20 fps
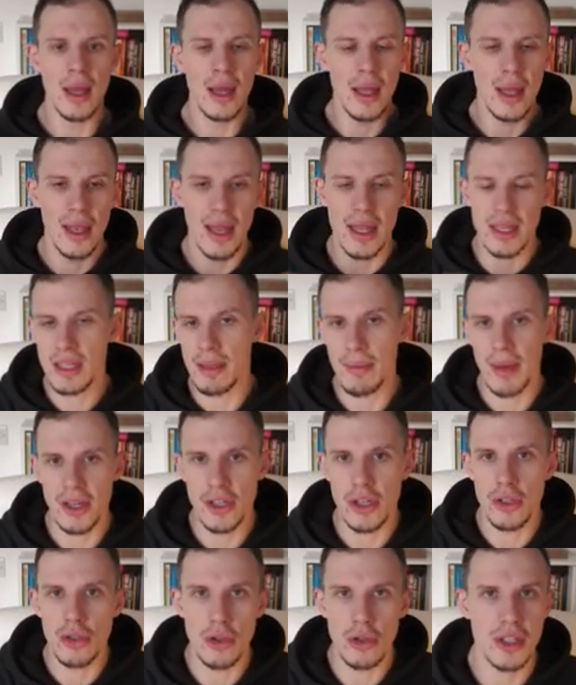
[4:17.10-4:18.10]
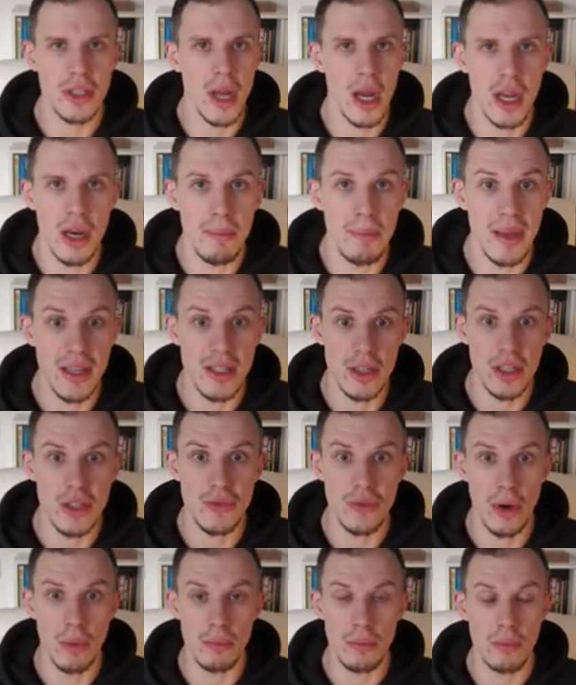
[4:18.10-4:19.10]
let's imagine you're starting a business
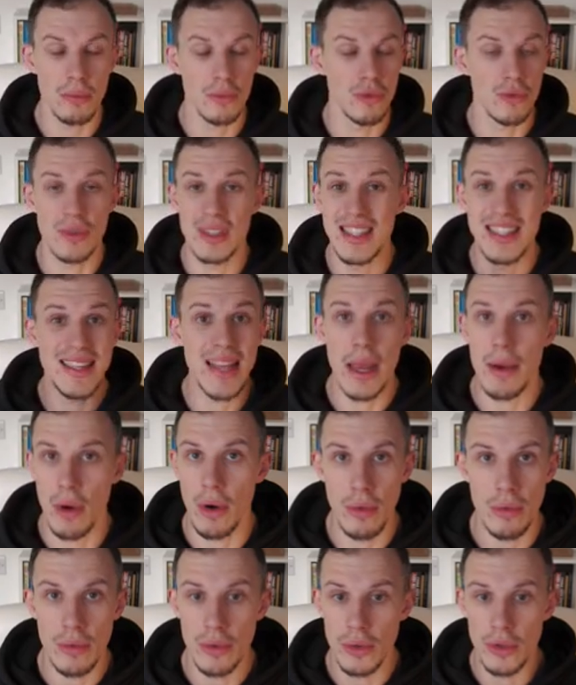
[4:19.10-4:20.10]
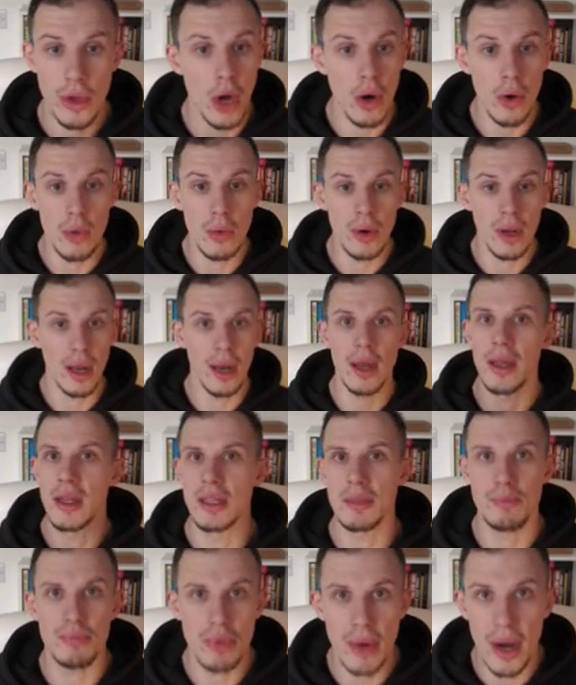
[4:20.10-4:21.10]
from zero. No clients
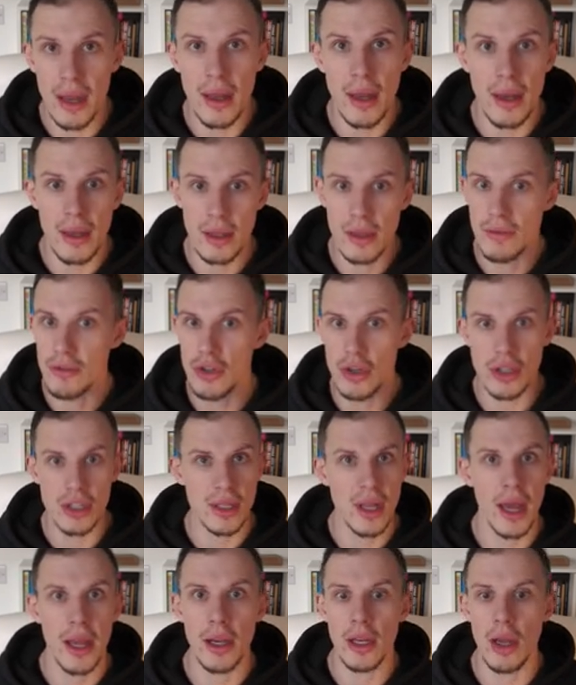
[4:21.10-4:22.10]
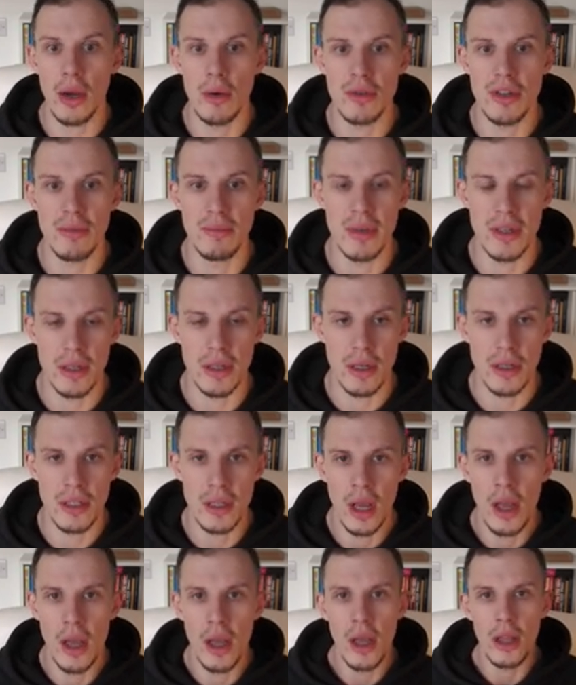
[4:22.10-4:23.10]
prior, you've just started a coaching business.
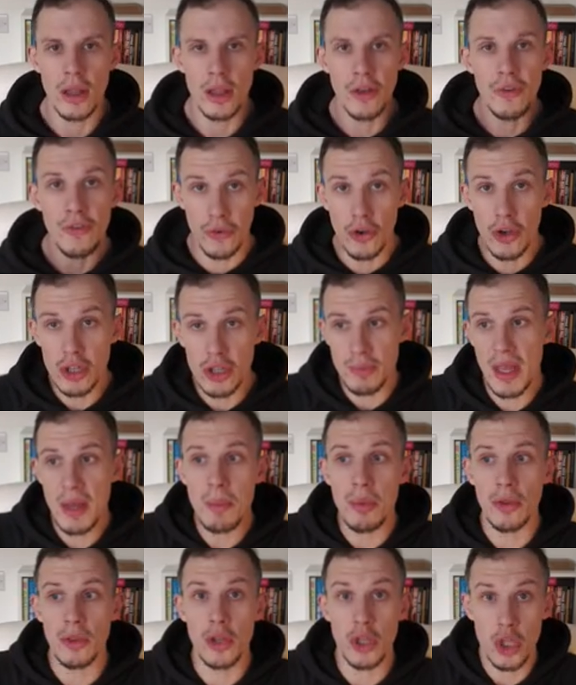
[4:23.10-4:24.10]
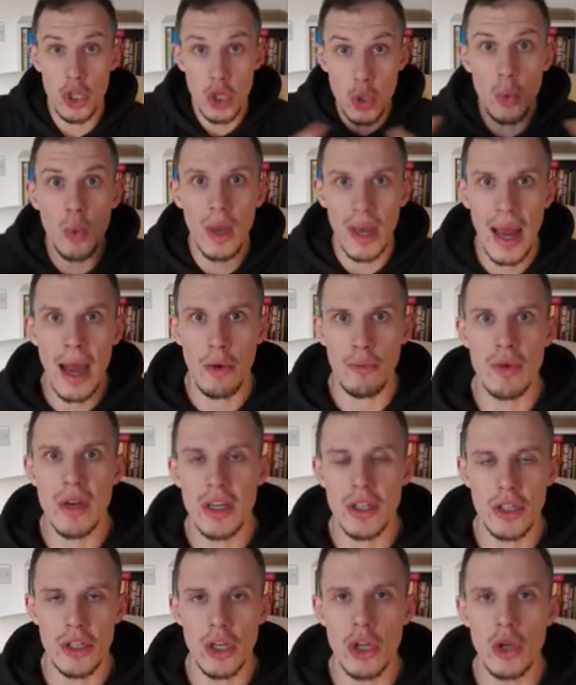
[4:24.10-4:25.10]
The first people that you will
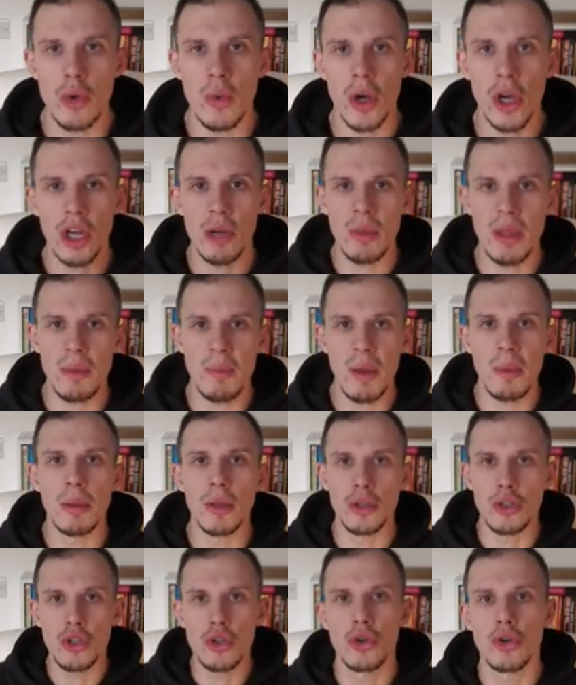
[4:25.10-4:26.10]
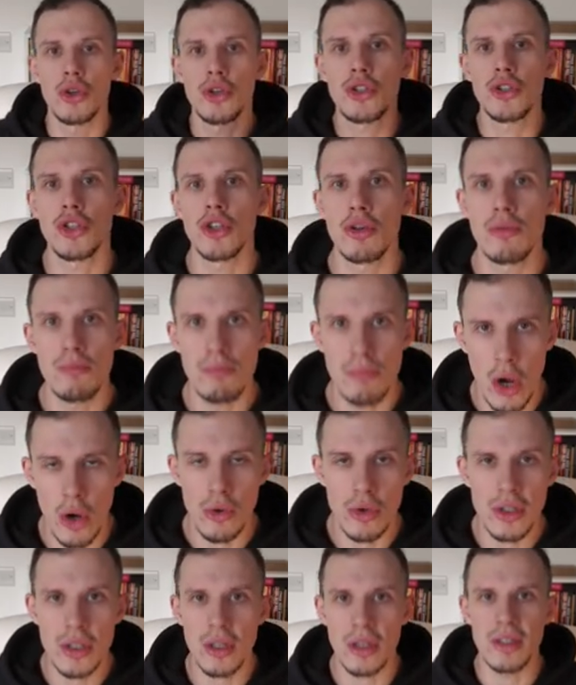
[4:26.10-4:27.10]
outreach to are going to be the people that trust you
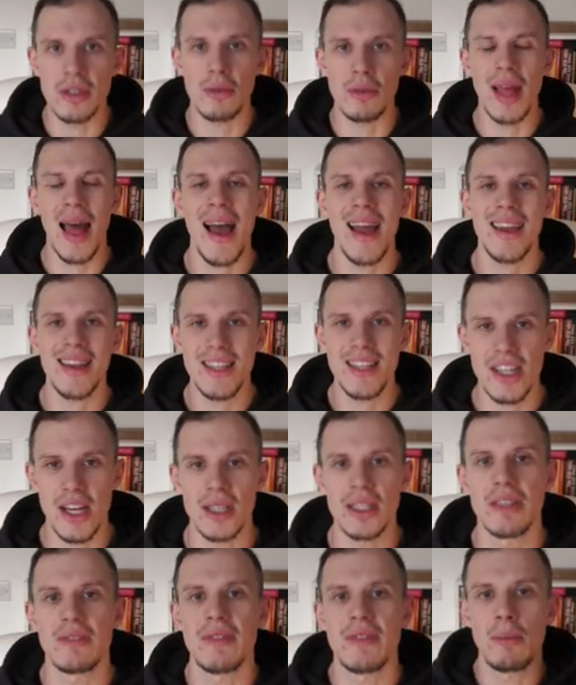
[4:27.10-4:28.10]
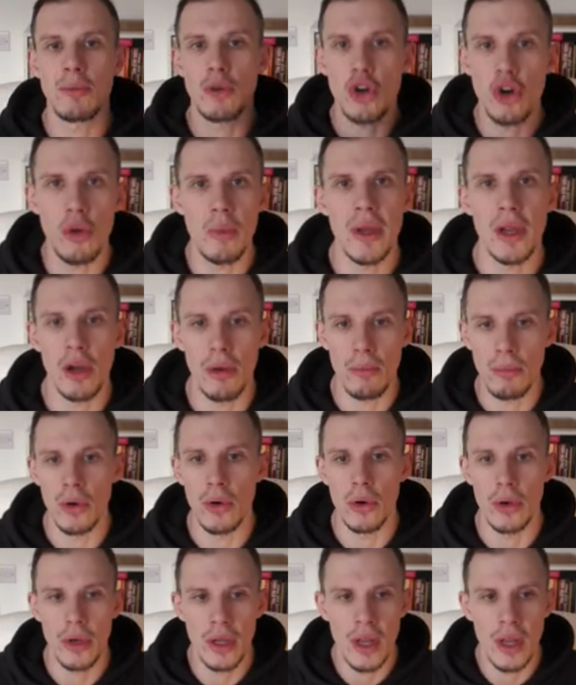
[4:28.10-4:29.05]
most because it's a higher chance of them coming on board.